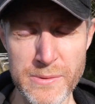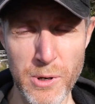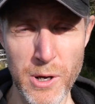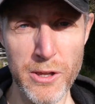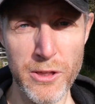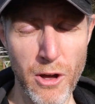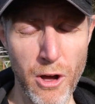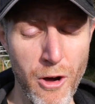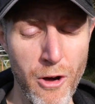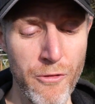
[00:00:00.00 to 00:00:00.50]

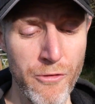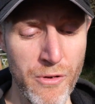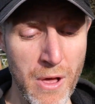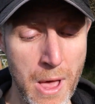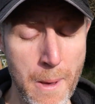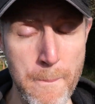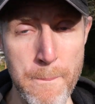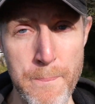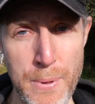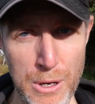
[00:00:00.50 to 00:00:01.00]
worth of
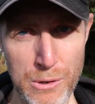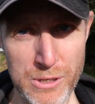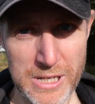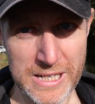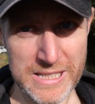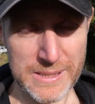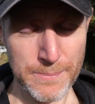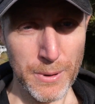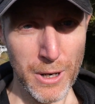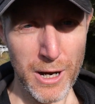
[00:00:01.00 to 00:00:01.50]

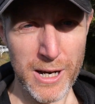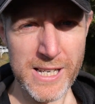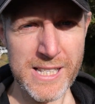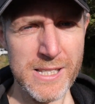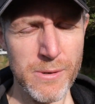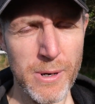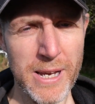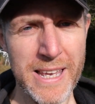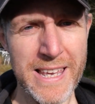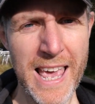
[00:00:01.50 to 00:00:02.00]
building supplies
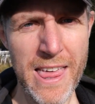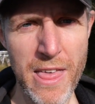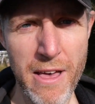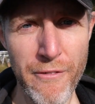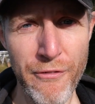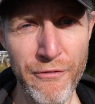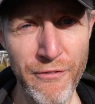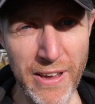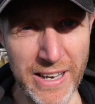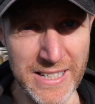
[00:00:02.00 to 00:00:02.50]
so I can get that
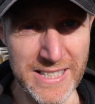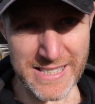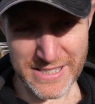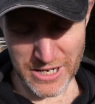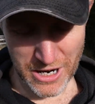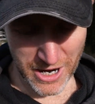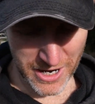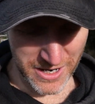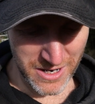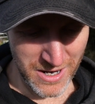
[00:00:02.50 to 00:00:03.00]
fence
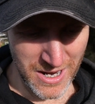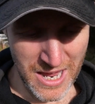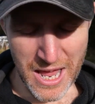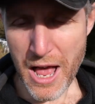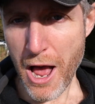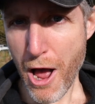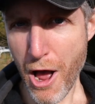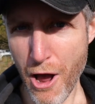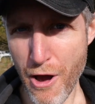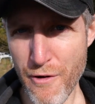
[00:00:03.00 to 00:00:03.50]
done
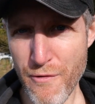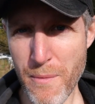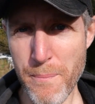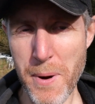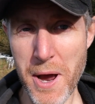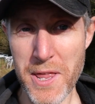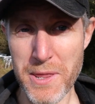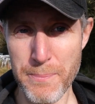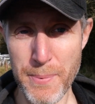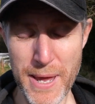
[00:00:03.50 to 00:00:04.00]
over
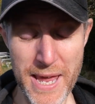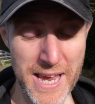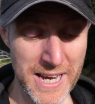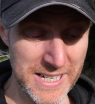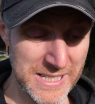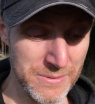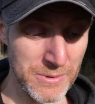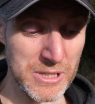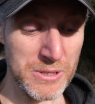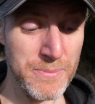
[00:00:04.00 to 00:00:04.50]
by the
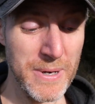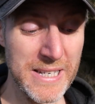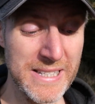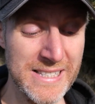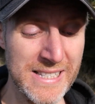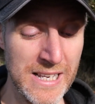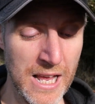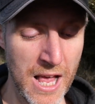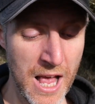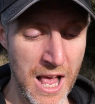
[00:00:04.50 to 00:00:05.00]
pigs, which
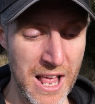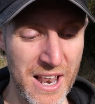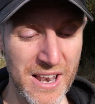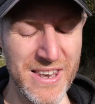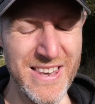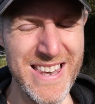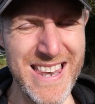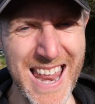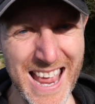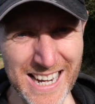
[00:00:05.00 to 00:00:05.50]
means
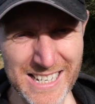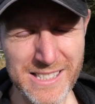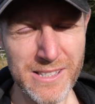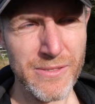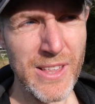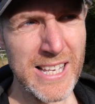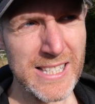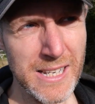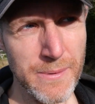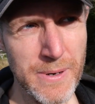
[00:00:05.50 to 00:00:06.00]

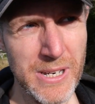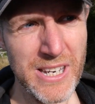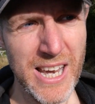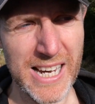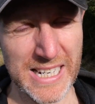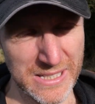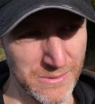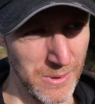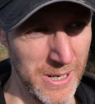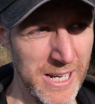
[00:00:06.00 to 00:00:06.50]
that's coming
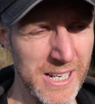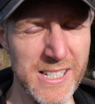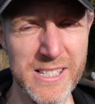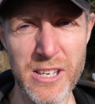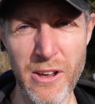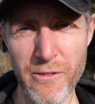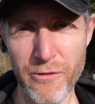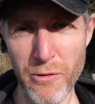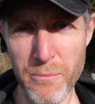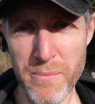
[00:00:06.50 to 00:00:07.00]
next week.
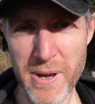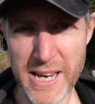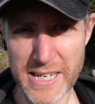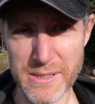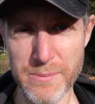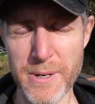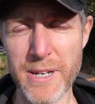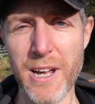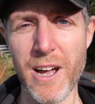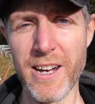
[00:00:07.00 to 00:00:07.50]
So from
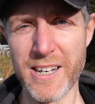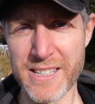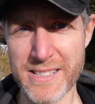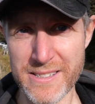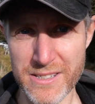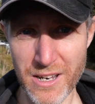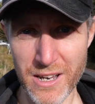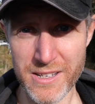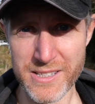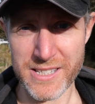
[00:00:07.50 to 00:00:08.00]
next week I can
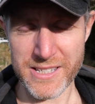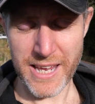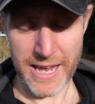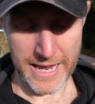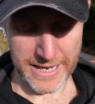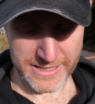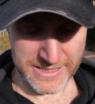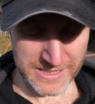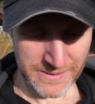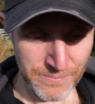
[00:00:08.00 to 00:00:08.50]
start to
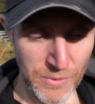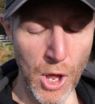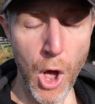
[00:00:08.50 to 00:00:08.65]
get